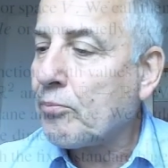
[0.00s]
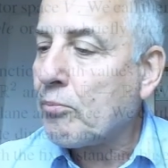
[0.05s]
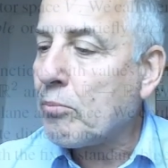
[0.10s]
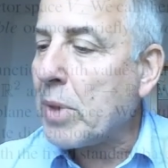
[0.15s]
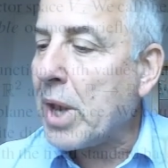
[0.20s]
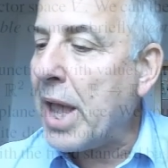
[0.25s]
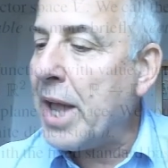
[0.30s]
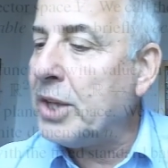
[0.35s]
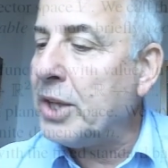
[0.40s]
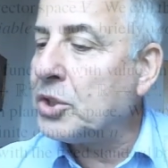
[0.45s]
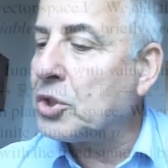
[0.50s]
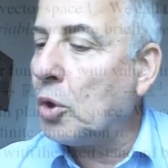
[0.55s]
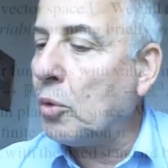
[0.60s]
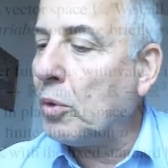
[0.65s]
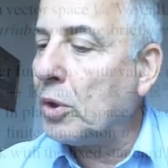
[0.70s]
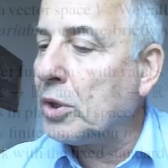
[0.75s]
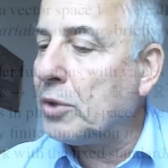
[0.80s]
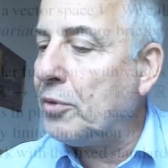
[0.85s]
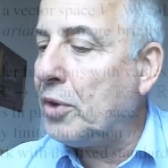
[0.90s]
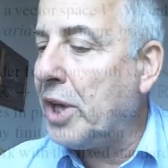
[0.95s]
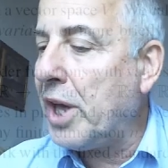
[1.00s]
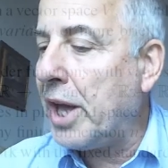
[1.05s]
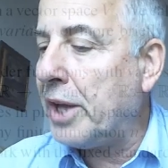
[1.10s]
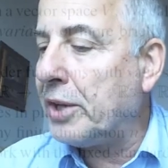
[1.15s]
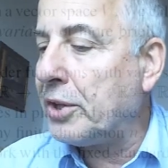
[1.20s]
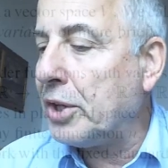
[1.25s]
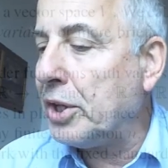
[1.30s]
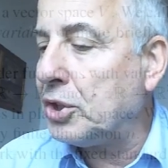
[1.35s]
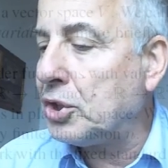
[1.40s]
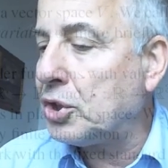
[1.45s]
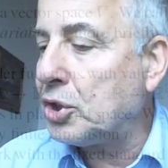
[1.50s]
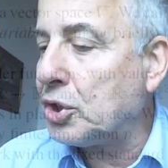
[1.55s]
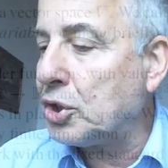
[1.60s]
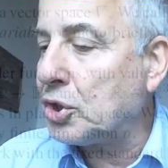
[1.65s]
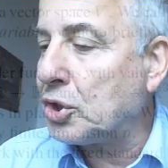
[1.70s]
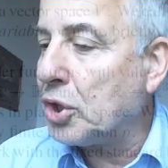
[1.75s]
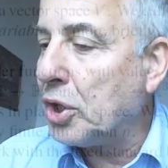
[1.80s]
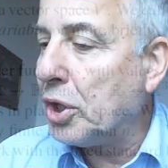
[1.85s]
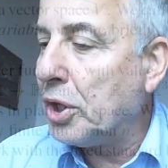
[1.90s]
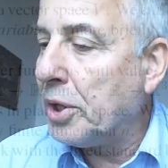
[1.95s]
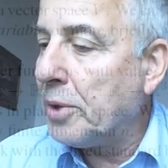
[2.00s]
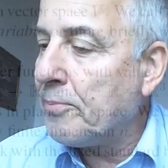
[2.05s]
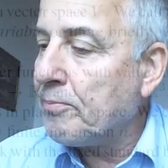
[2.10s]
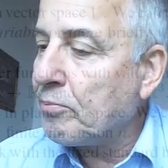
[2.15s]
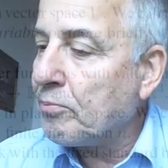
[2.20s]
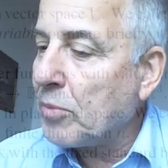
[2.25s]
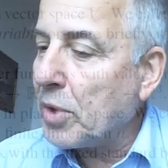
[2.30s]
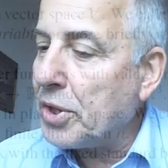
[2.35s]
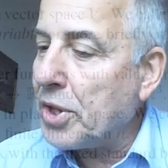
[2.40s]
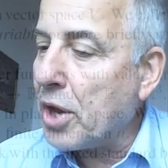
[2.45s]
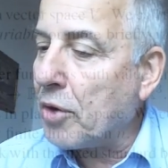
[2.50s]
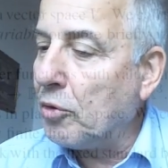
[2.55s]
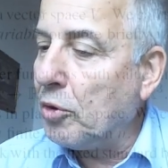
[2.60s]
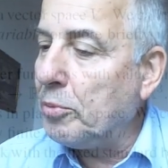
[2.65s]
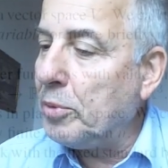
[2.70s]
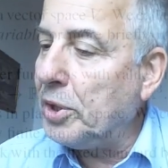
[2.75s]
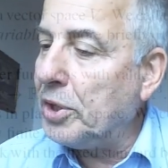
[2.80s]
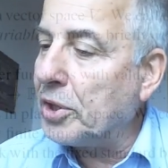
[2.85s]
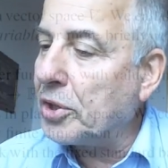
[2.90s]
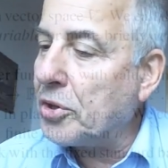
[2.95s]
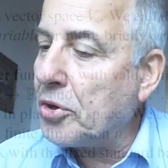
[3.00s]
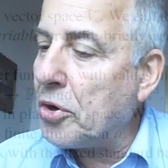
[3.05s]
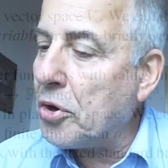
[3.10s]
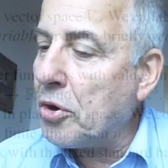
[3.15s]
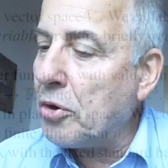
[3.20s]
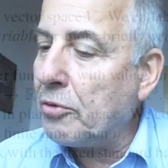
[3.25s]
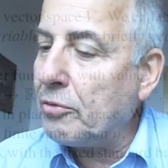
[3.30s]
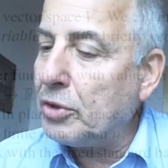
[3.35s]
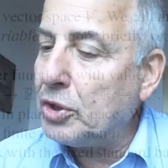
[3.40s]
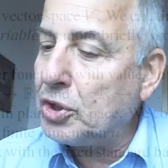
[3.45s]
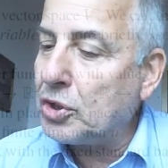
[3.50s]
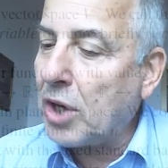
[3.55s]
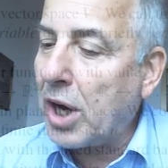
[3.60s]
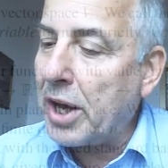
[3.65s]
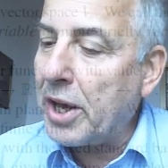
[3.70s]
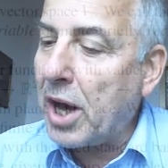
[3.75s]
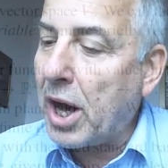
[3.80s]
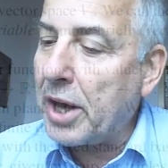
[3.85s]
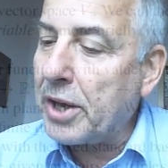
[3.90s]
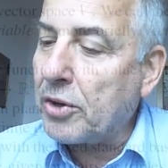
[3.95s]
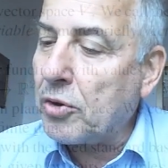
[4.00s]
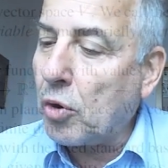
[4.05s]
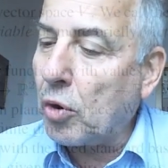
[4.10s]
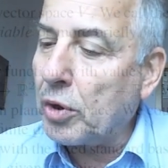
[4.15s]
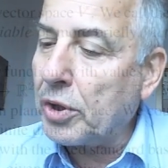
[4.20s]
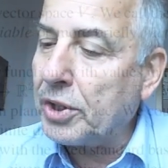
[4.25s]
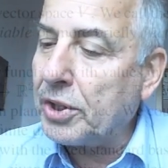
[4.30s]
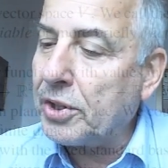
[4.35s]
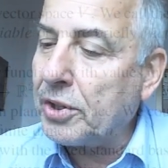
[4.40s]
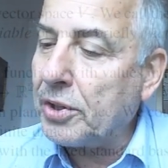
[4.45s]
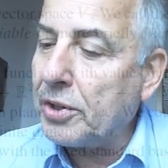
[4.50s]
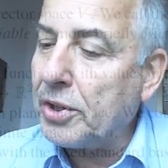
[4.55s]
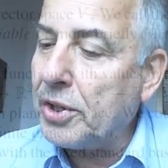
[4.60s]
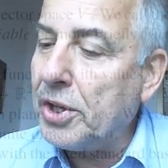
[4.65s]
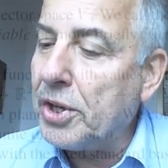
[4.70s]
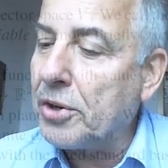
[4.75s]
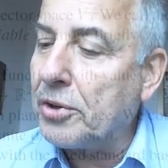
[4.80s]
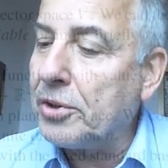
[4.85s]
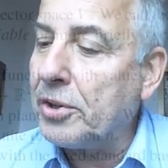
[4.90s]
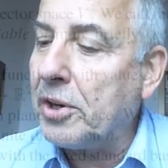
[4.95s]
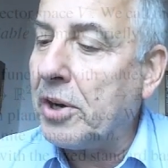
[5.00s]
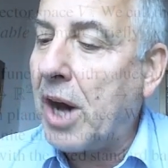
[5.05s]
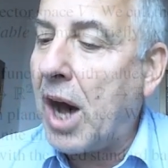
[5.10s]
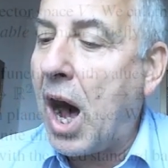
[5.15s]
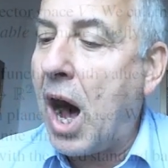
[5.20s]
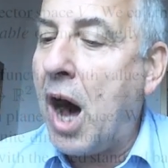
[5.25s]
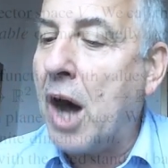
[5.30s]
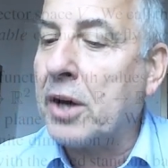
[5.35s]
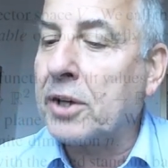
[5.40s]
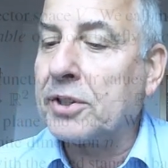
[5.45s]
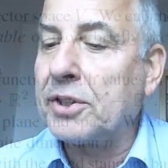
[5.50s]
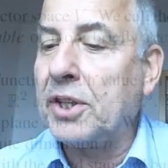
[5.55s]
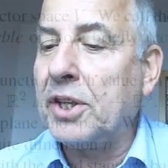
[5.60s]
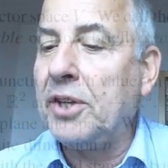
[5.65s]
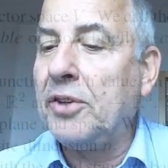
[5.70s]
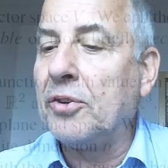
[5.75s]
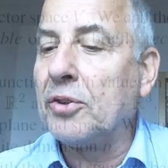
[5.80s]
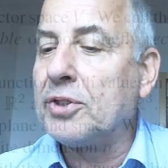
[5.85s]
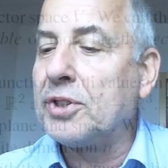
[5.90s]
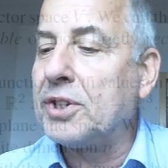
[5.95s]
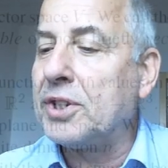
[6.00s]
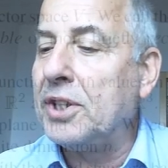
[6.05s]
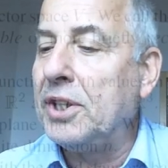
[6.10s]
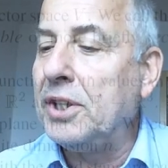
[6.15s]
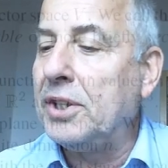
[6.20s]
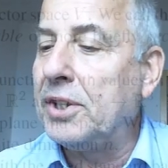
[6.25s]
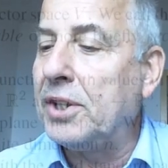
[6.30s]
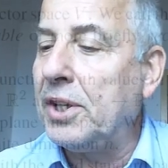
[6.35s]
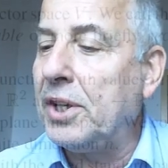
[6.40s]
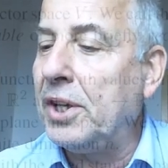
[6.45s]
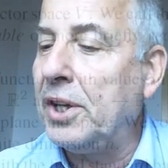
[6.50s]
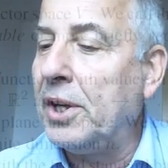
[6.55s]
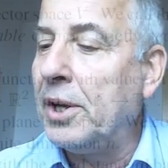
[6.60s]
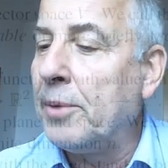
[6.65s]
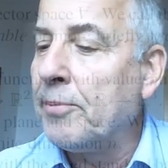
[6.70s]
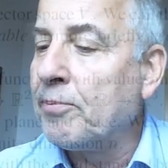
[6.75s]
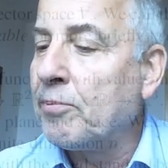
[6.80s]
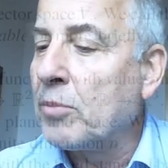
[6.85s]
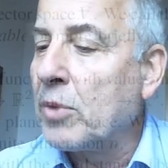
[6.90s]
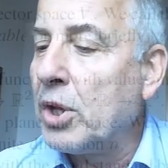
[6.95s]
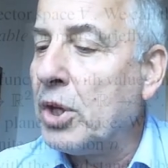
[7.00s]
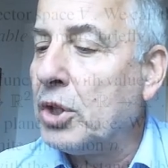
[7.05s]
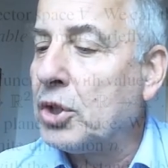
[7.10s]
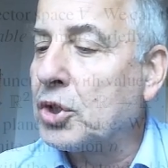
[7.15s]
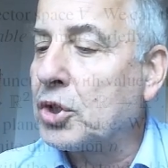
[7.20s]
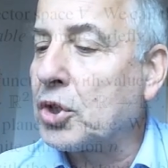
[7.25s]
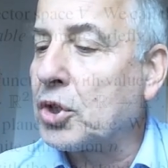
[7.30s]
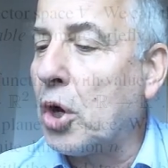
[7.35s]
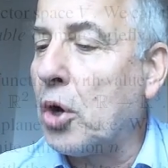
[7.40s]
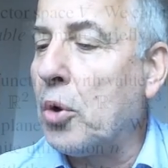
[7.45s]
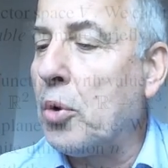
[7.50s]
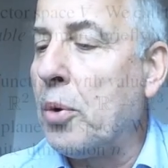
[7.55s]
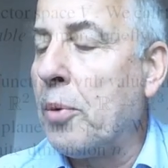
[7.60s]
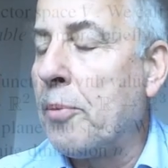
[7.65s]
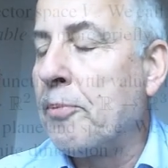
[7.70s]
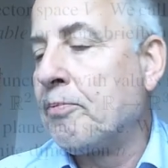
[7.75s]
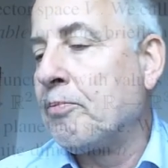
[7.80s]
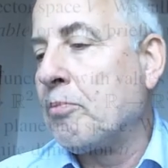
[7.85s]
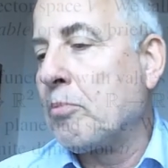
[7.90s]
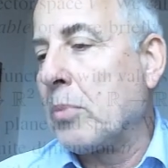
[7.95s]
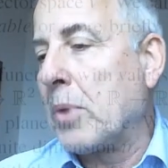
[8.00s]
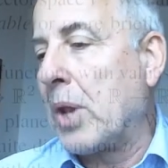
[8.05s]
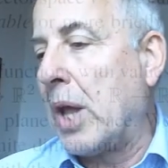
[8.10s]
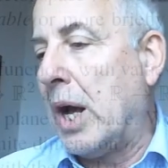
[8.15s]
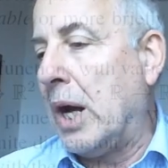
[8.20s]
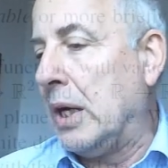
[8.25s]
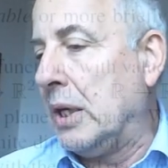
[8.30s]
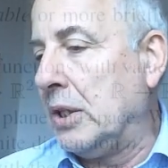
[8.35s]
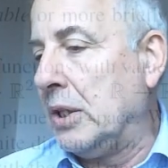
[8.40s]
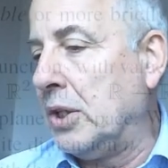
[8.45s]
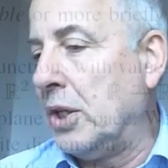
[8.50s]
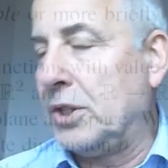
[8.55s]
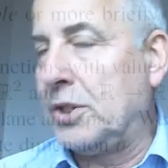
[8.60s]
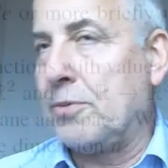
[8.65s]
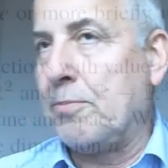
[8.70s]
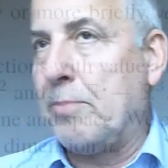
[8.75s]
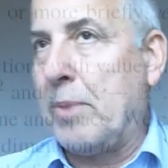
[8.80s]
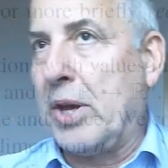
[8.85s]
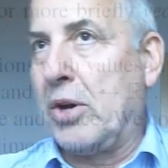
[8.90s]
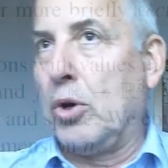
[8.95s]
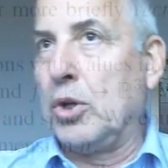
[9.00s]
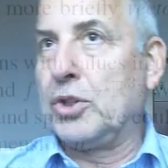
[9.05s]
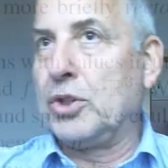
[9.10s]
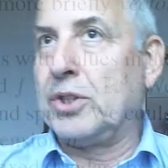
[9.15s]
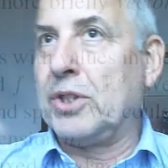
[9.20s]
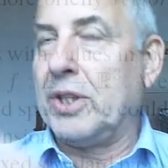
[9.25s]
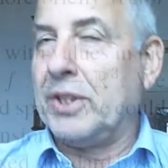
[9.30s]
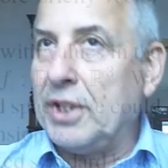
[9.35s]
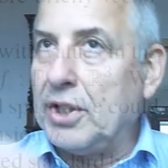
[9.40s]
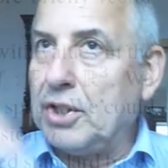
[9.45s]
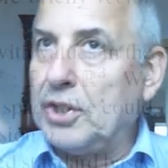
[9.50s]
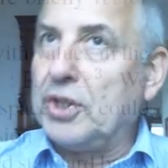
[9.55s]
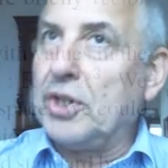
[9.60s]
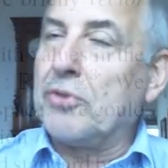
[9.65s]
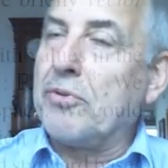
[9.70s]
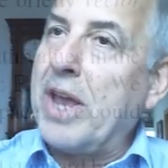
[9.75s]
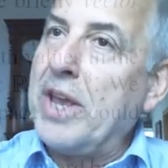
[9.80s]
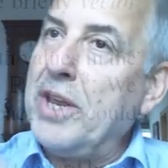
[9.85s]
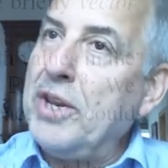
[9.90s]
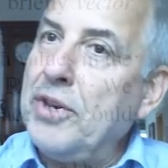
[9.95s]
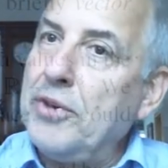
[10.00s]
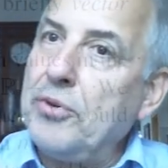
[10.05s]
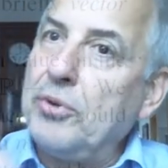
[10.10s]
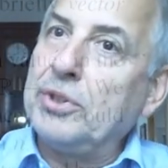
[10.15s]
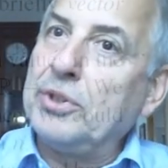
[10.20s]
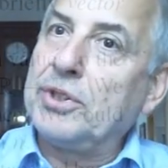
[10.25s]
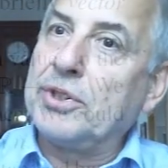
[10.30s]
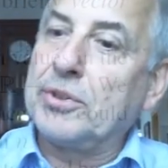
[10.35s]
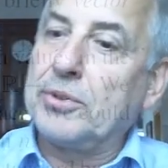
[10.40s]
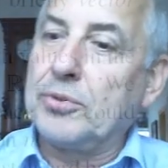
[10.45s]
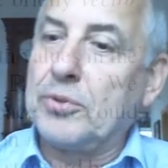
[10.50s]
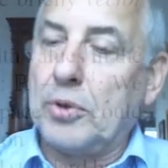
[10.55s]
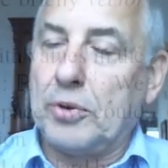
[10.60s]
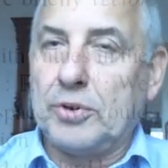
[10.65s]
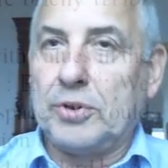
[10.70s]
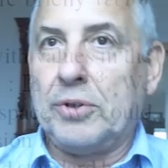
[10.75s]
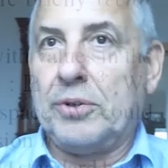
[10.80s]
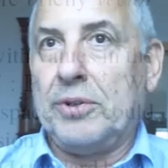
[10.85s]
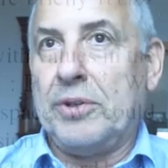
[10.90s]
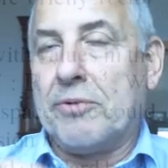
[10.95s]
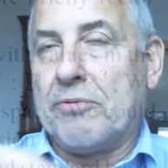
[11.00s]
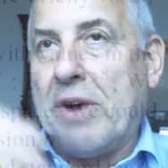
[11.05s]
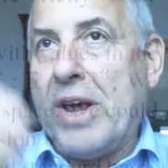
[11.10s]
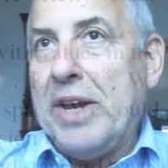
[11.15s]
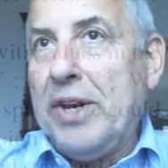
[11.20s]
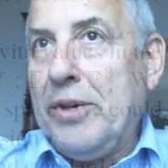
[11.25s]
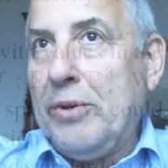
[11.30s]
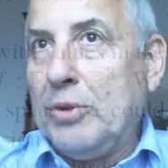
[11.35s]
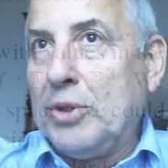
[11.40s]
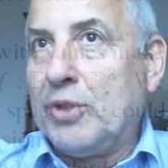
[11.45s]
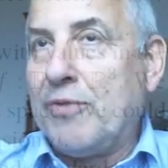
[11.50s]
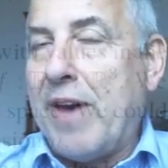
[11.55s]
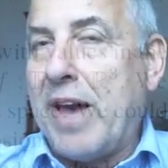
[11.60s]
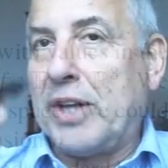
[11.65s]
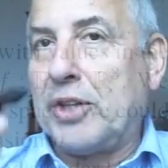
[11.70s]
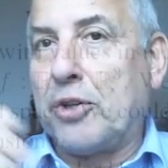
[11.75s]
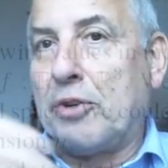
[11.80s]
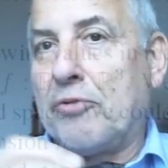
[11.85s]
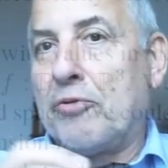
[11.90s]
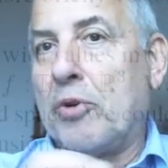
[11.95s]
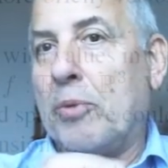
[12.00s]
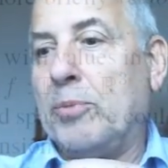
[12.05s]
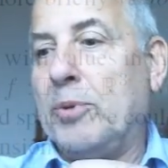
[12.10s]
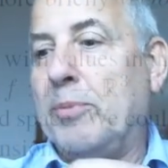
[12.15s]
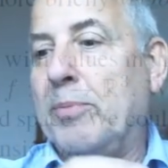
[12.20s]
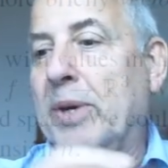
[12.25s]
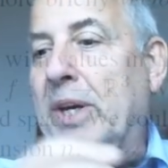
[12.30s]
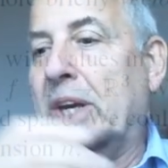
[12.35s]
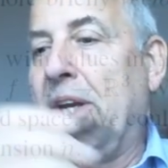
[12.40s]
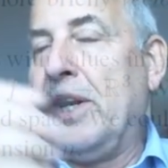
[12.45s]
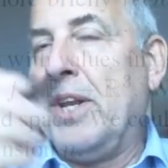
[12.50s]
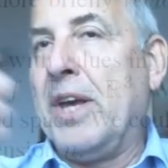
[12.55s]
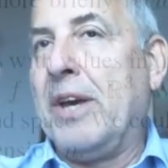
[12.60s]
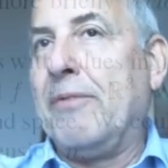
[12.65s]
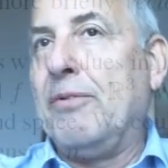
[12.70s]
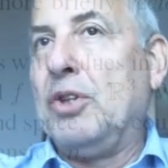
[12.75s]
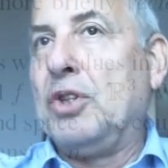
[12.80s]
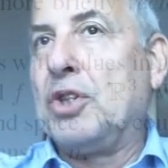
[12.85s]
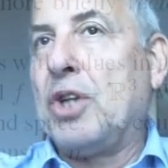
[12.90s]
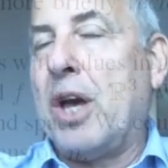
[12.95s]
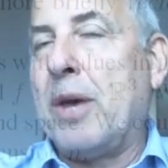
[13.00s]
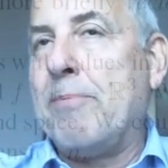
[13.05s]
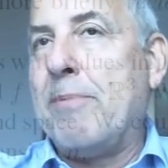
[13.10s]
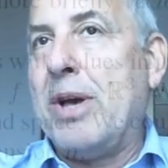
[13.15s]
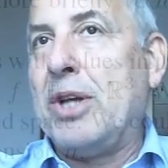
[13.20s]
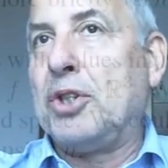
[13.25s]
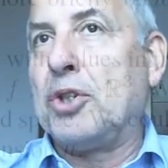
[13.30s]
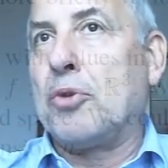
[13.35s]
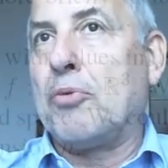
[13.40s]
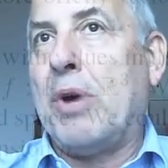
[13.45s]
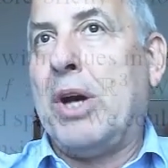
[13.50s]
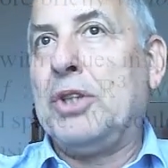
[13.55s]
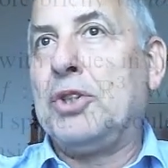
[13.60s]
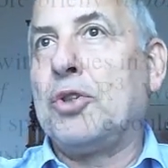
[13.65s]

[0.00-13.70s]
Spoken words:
And so what we get is just, there will be the curve, which I call it here the RT, not CT. So it's because this is the radius, so radius vector from the beginning, which I measure, right?